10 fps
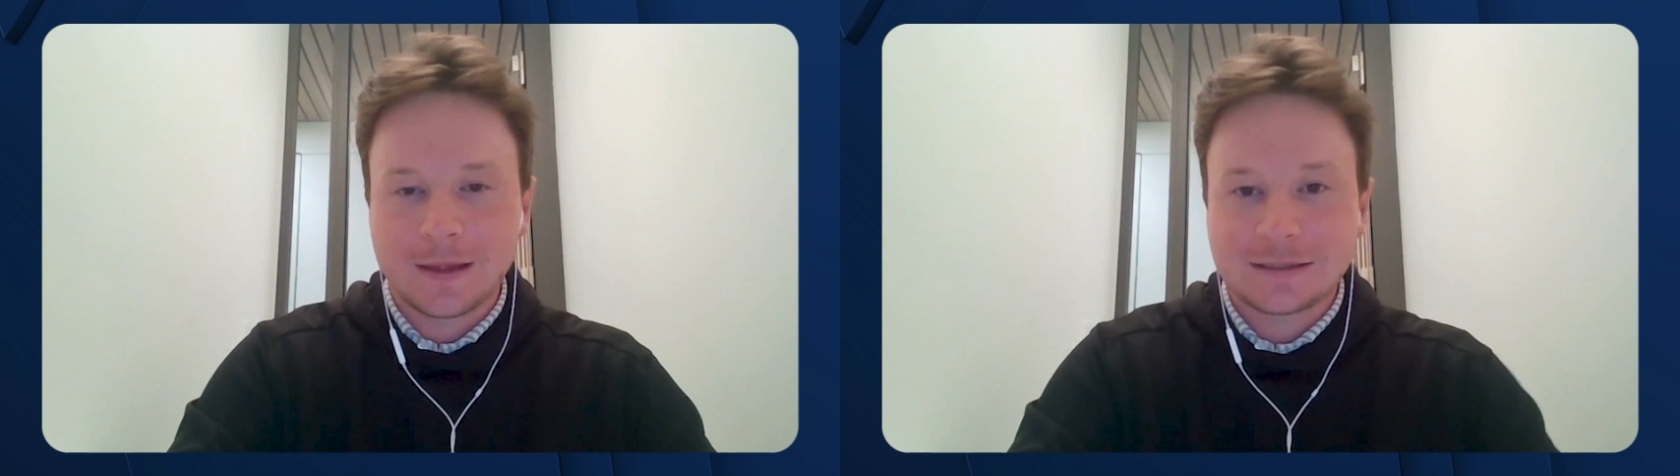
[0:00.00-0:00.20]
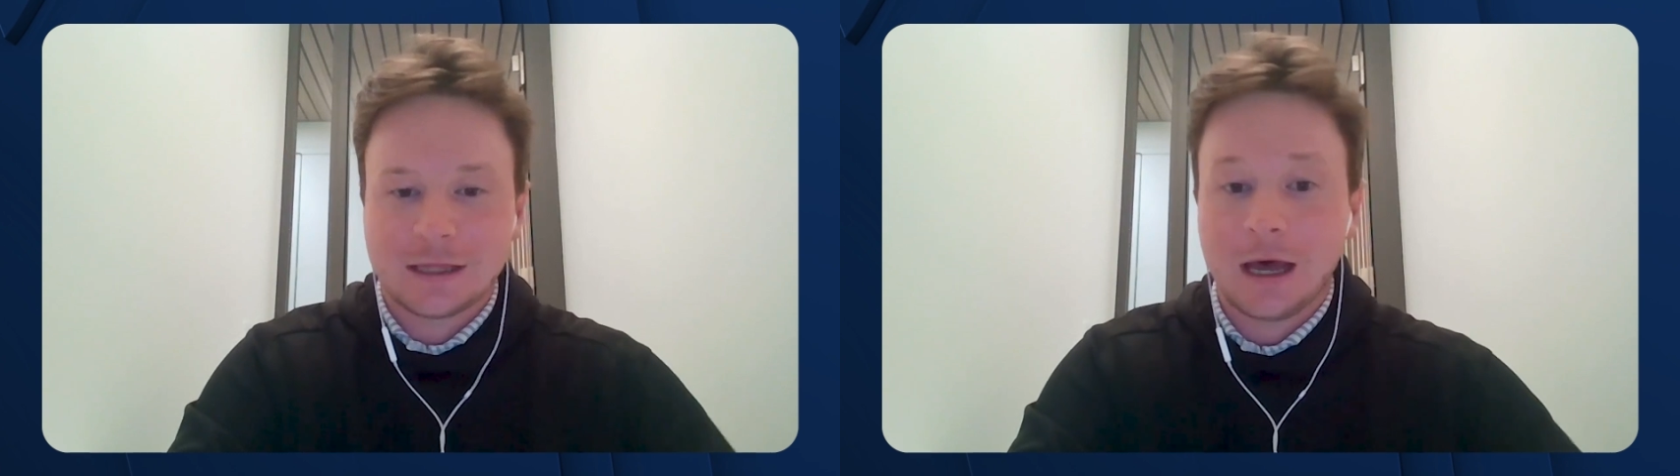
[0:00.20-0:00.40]

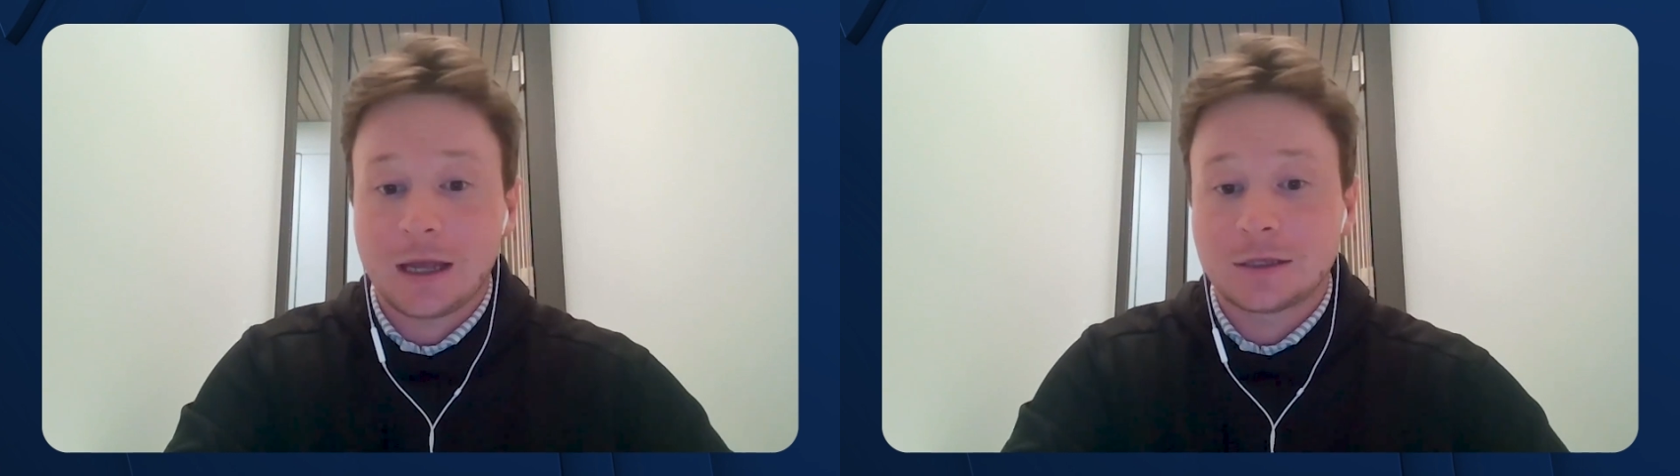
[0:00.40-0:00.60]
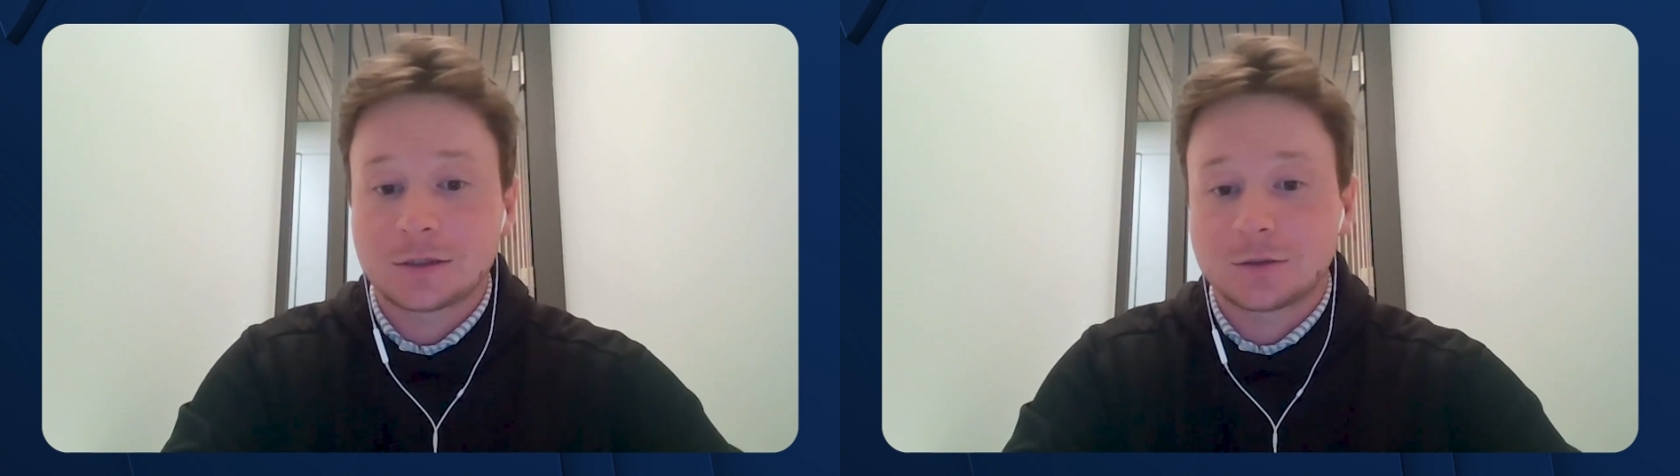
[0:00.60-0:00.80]
that's the
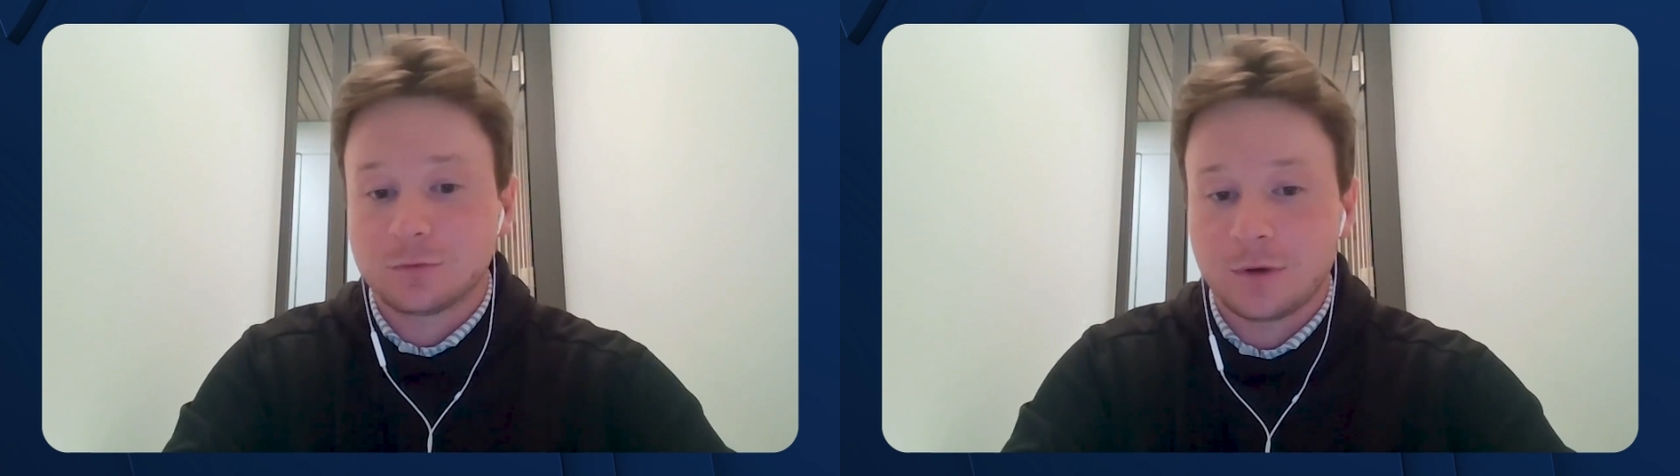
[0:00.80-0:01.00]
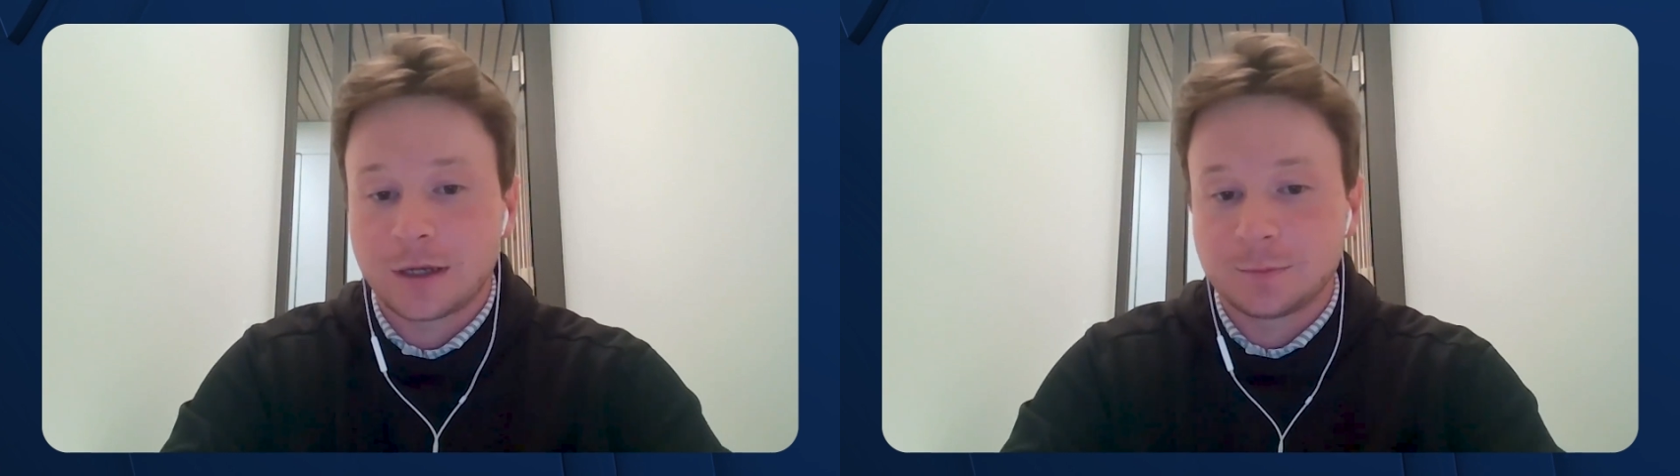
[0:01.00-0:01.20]
highest
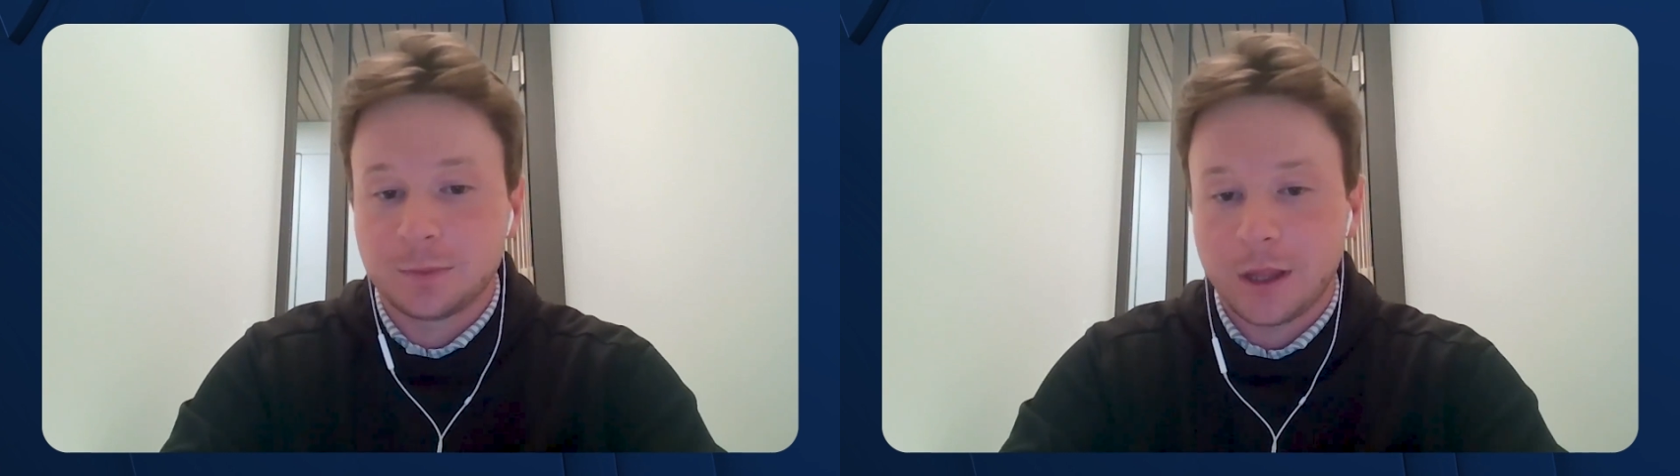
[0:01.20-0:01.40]
ranked